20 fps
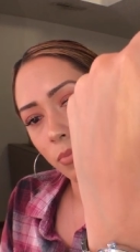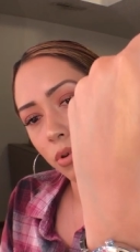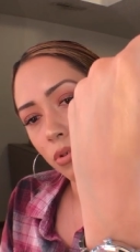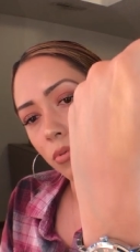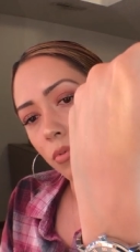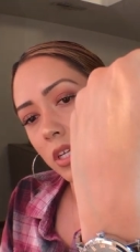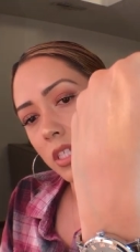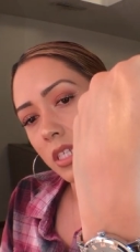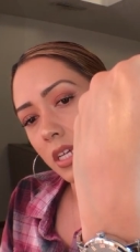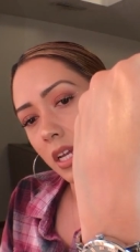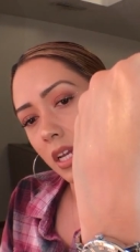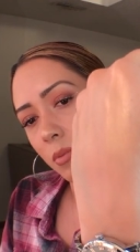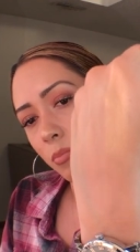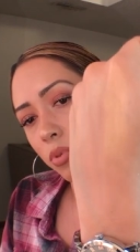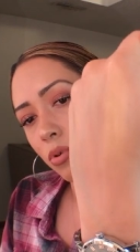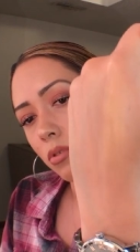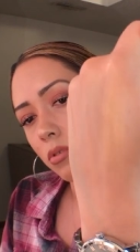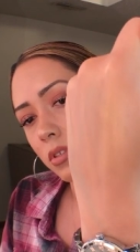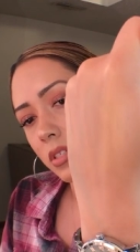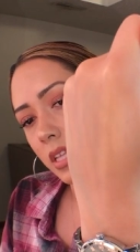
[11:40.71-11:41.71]
Once again, it
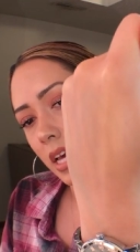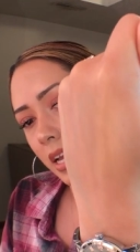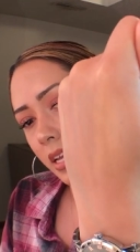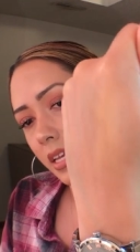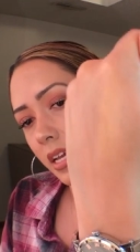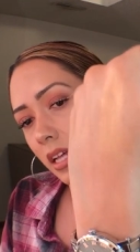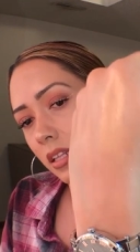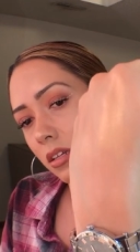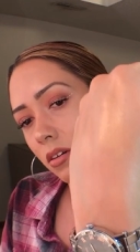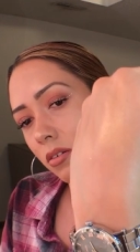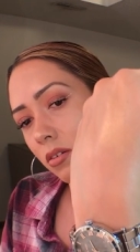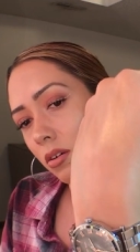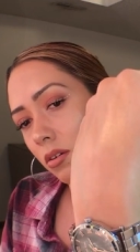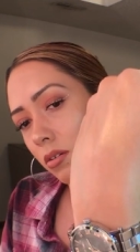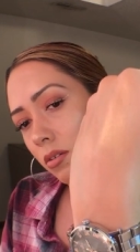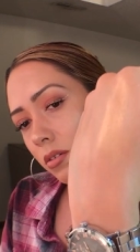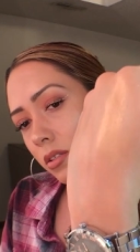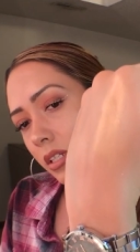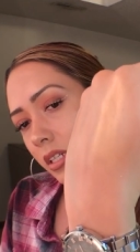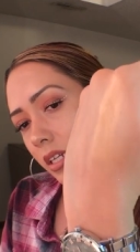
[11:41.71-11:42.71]
pulls that yellow
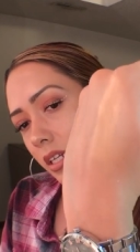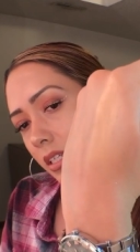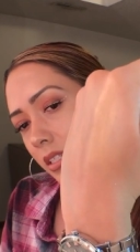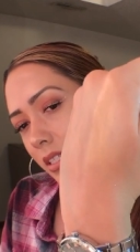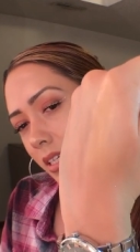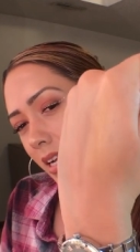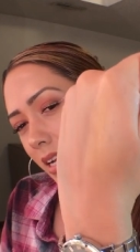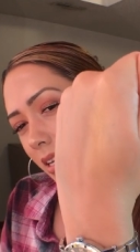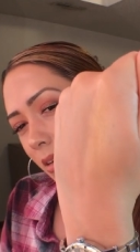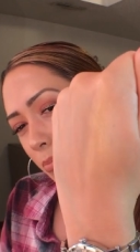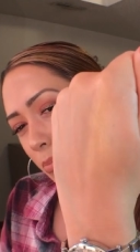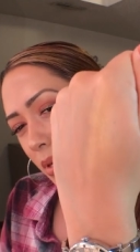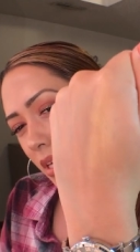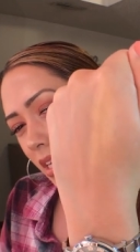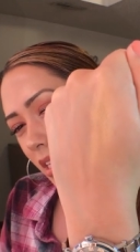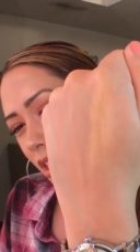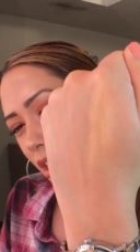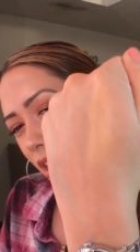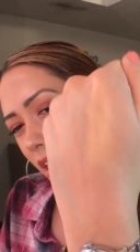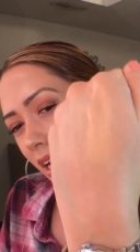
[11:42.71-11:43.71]
gold and it's kind of
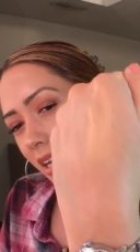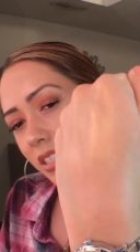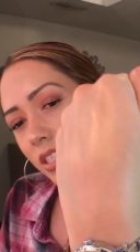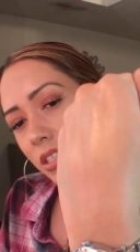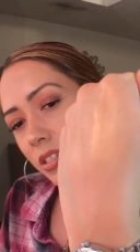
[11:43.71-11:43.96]
peachy.